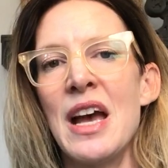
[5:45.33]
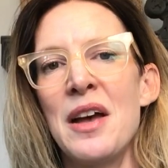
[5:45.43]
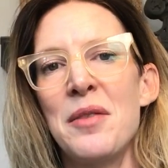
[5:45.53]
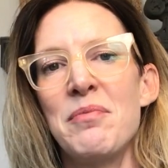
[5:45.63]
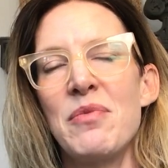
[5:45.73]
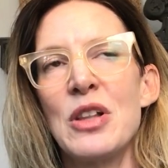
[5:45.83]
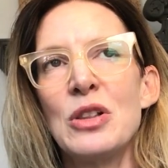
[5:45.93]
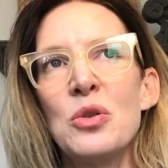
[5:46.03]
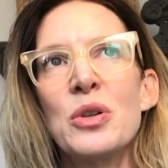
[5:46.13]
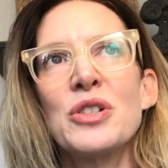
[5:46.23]
Um, the
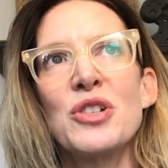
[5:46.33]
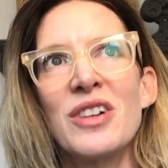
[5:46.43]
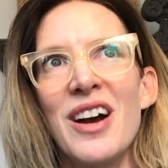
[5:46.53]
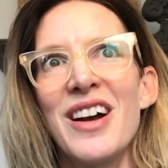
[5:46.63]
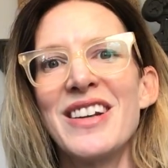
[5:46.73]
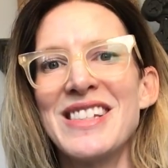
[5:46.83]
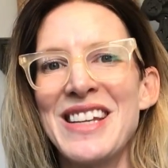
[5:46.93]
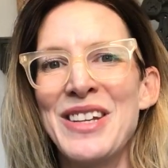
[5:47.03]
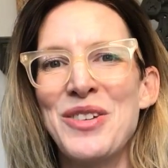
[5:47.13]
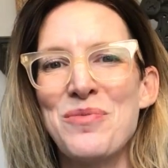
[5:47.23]
Lord your God is
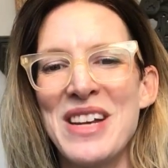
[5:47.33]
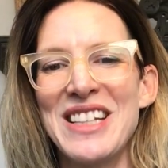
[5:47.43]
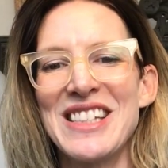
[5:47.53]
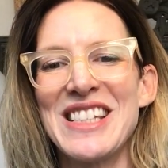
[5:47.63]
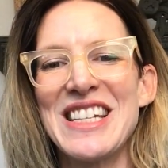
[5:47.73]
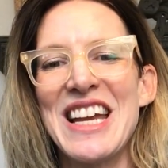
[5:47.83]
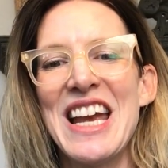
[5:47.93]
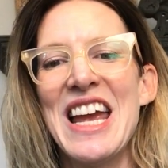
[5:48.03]
in your midst